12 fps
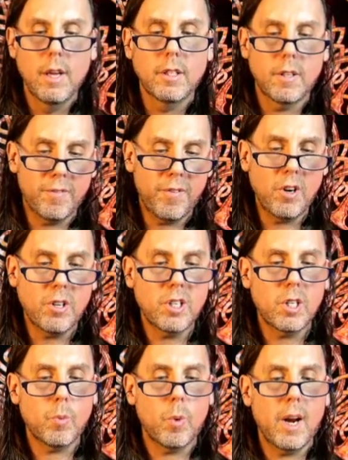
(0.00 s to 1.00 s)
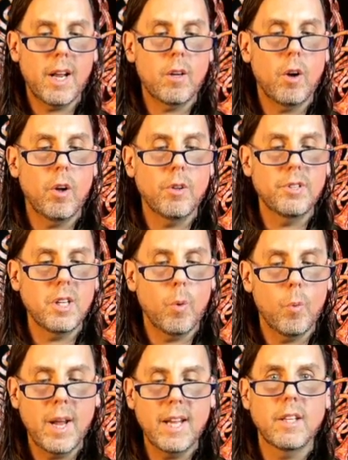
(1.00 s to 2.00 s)
The first is what I called the
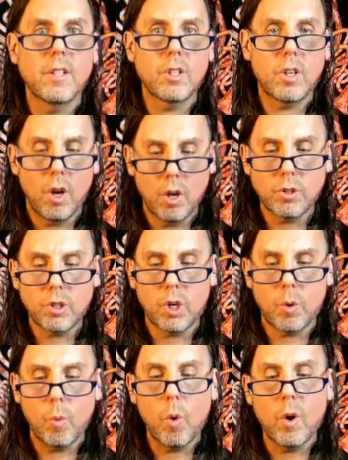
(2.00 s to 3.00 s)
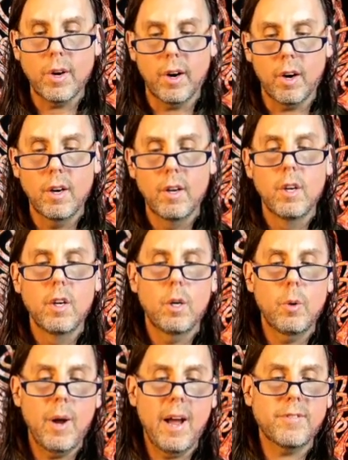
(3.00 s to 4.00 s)
awakened culture warrior,
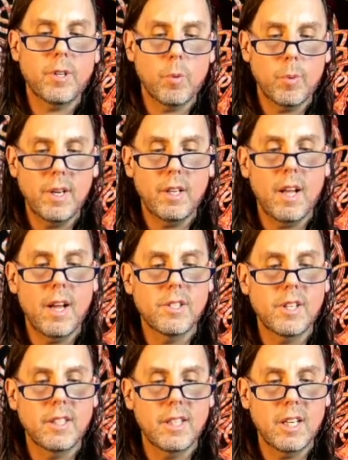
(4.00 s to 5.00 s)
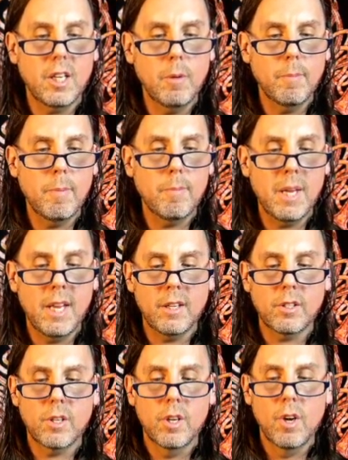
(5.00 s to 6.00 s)
who, after realizing that human
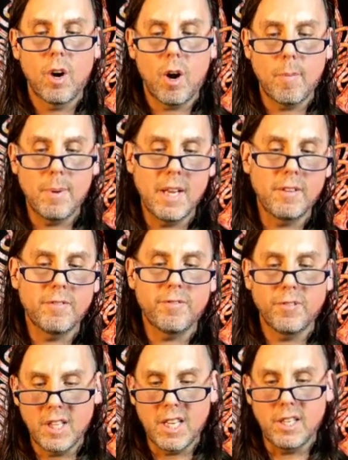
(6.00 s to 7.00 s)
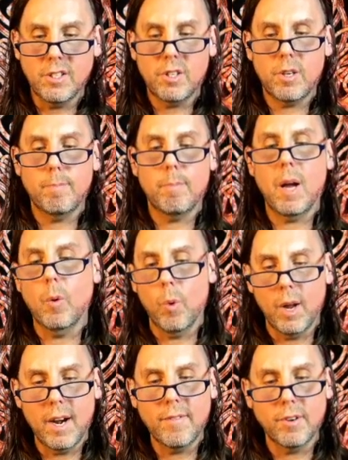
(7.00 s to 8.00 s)
beings are being fleeced by
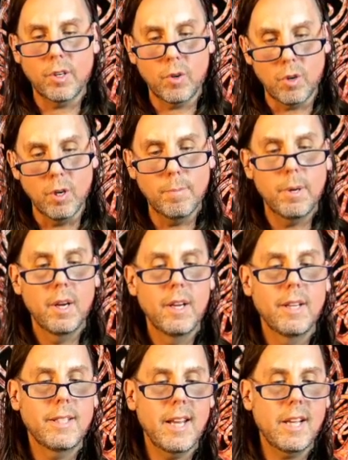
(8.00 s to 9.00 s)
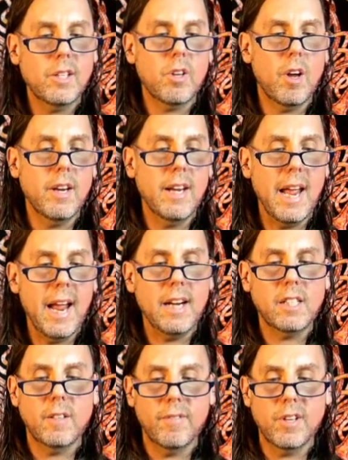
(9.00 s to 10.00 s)
whatever group, takes on an
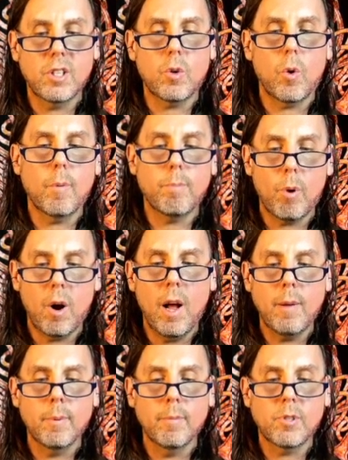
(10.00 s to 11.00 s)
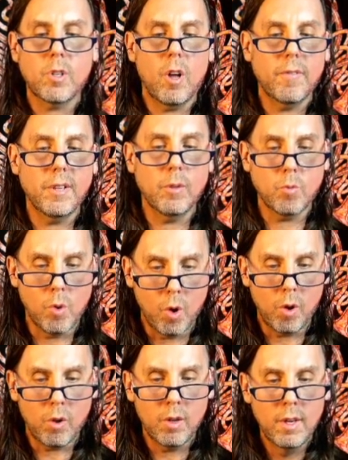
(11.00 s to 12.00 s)
activist or problem-solving
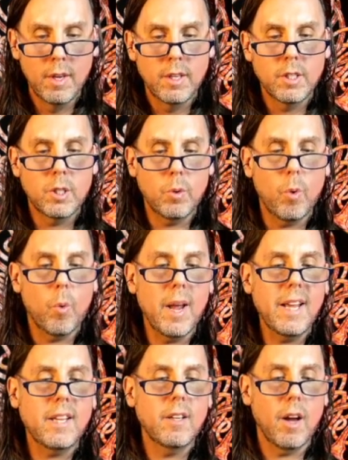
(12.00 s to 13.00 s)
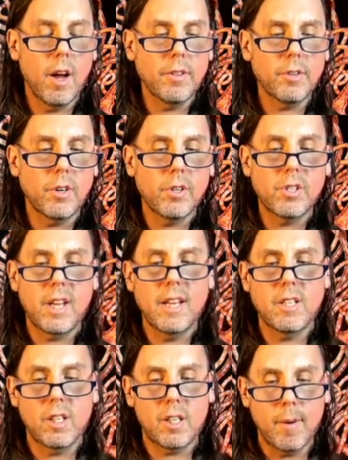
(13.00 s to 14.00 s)
role to awaken others
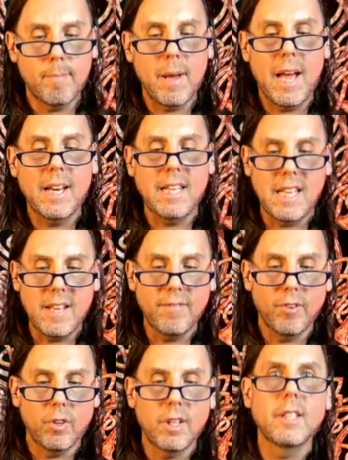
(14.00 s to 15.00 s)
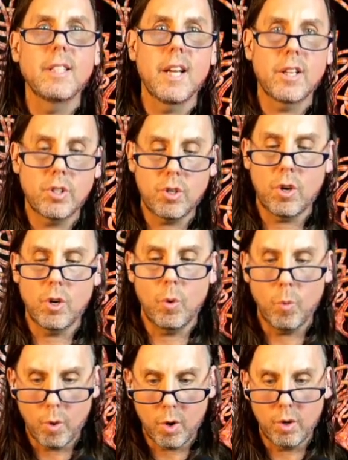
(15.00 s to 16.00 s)
and to combat evil in the
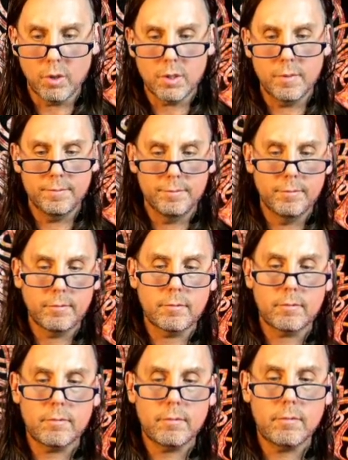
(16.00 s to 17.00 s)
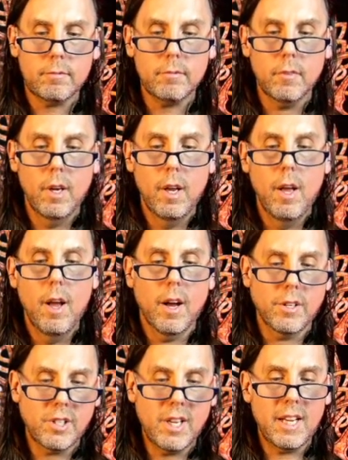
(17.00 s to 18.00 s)
external world.
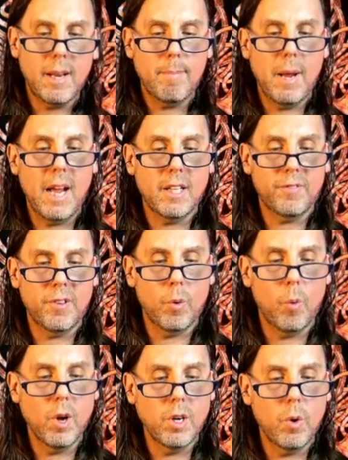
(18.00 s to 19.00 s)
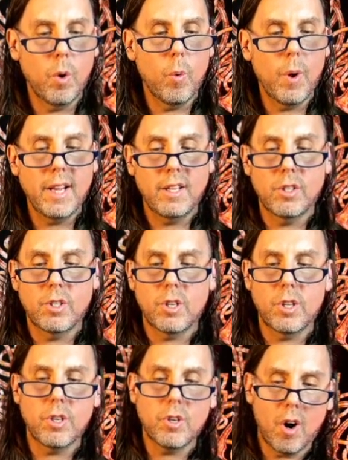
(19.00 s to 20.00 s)
A second path for the one who awakens
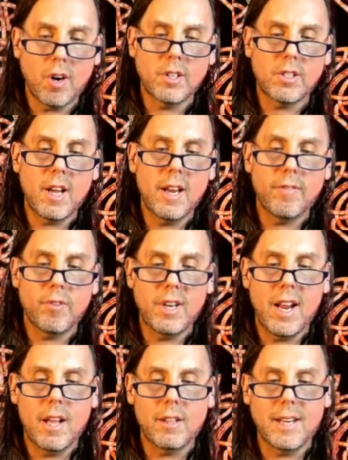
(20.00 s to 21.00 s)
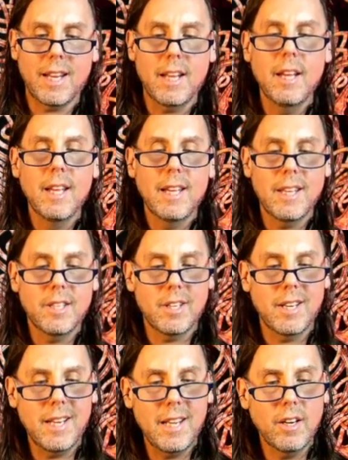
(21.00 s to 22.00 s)
to the dark side of reality is
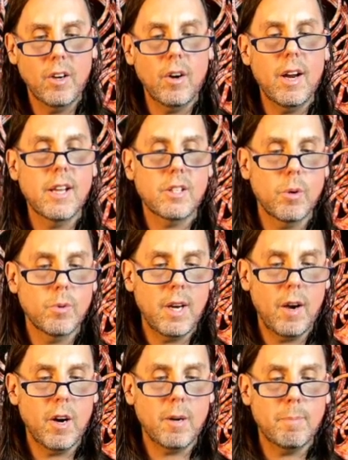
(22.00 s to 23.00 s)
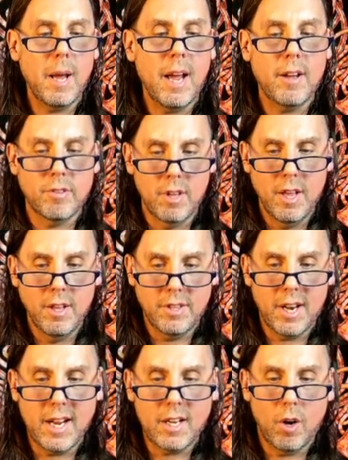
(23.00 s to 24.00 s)
an inner esoteric path
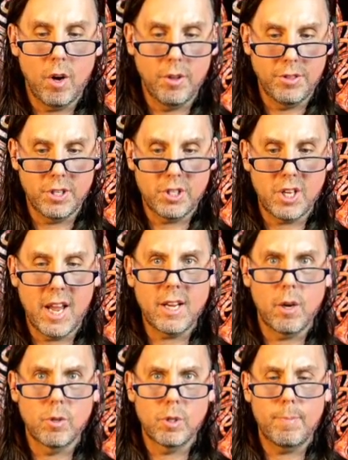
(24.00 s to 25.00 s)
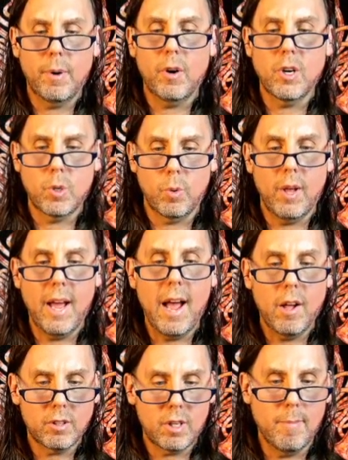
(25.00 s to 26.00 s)
that I call the psycho-spiritual
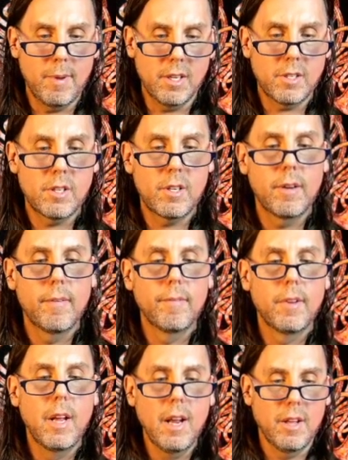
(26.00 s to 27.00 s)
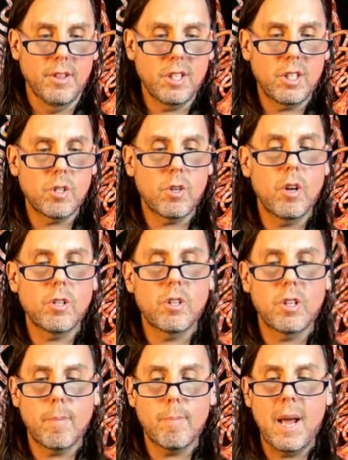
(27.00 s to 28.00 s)
alchemist. This is
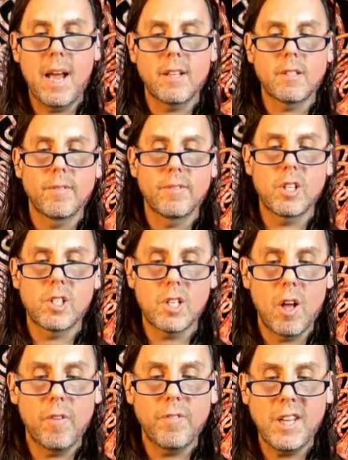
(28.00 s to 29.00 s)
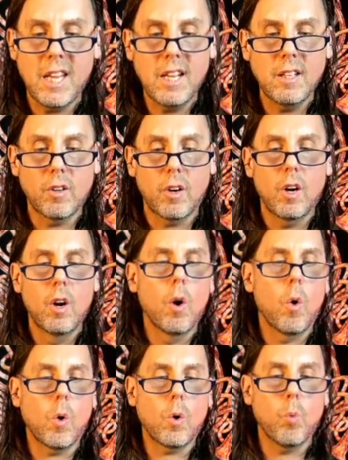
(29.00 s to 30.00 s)
also the path of the self-healer
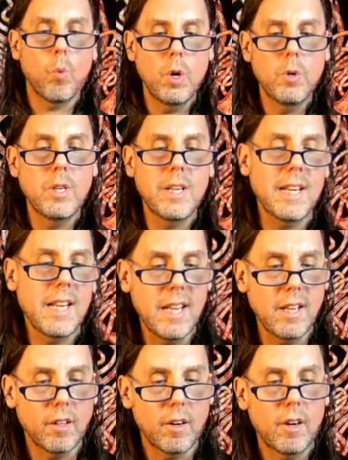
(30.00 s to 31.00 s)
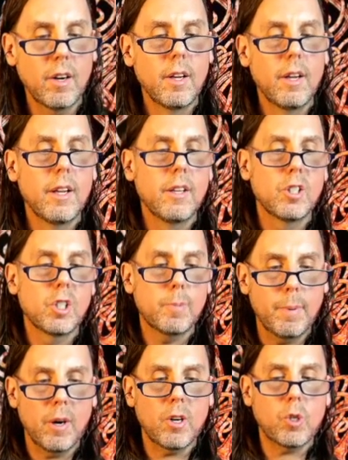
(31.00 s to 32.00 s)
or wounded healer,
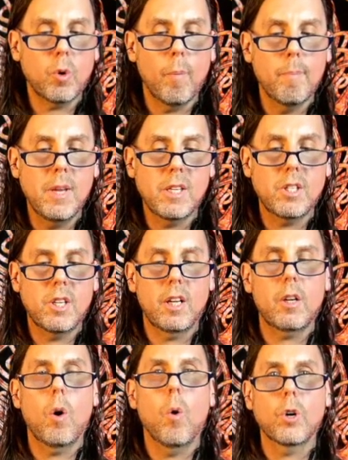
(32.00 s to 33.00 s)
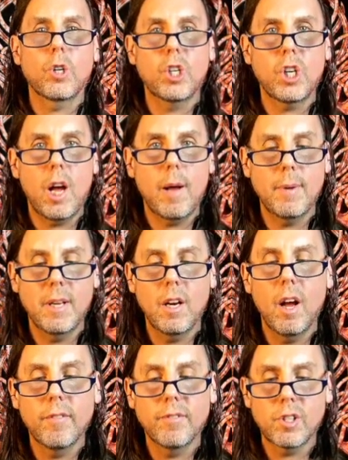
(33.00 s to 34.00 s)
spiritual mystic, or shaman
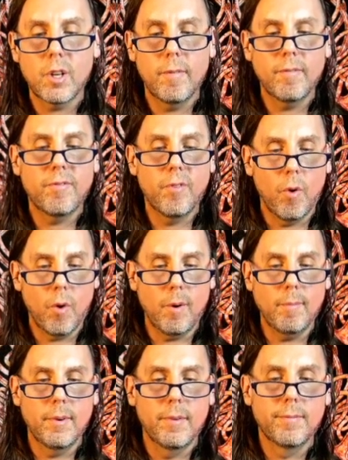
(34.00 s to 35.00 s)
of some form.